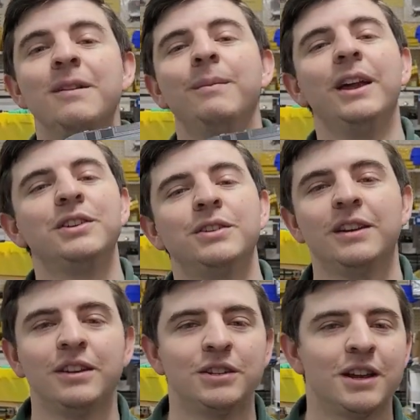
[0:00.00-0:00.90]
make sure
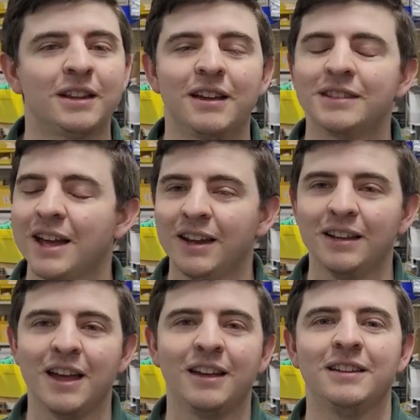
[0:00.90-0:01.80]
you check that out at
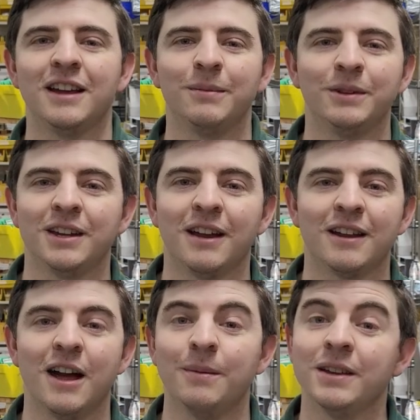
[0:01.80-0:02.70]
Yankee Dabbler dot
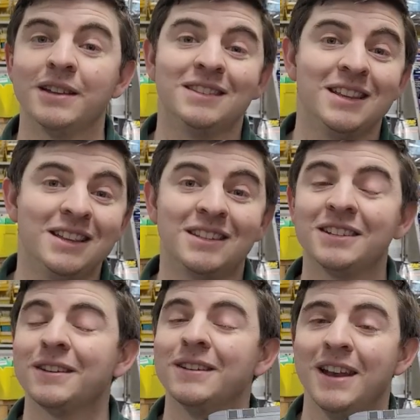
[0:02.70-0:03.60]
com, because these things
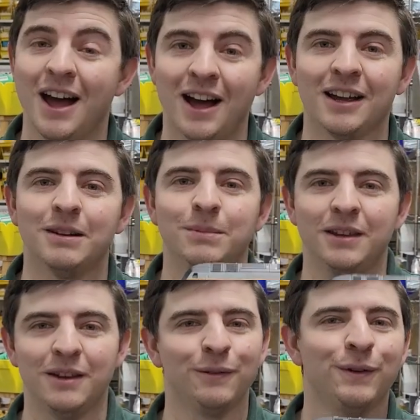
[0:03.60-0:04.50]
are not going to be
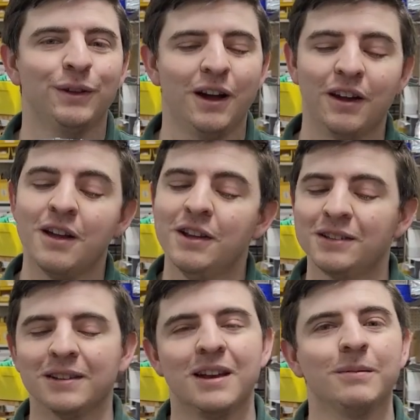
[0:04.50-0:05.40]
here for long.
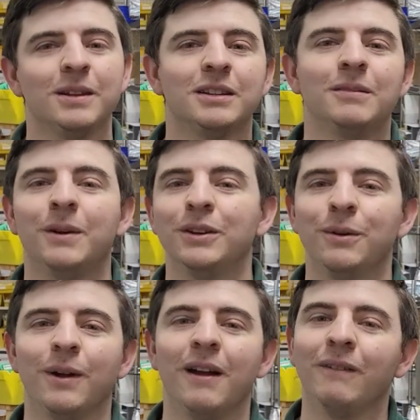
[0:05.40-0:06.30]
So come get them on your
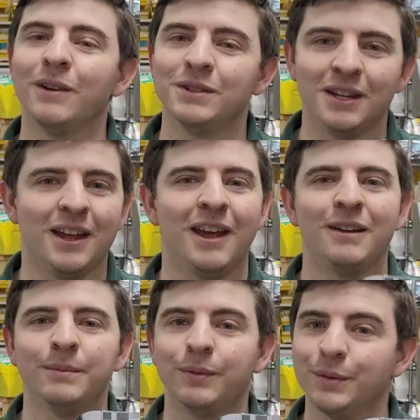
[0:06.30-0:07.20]
railroad today
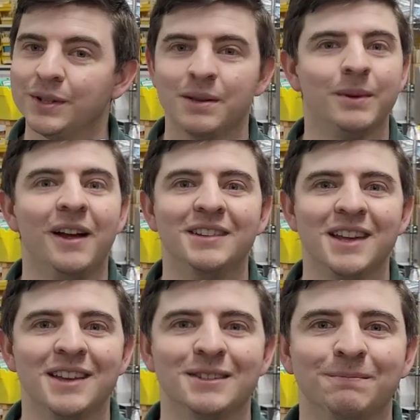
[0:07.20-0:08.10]
before someone else sells them.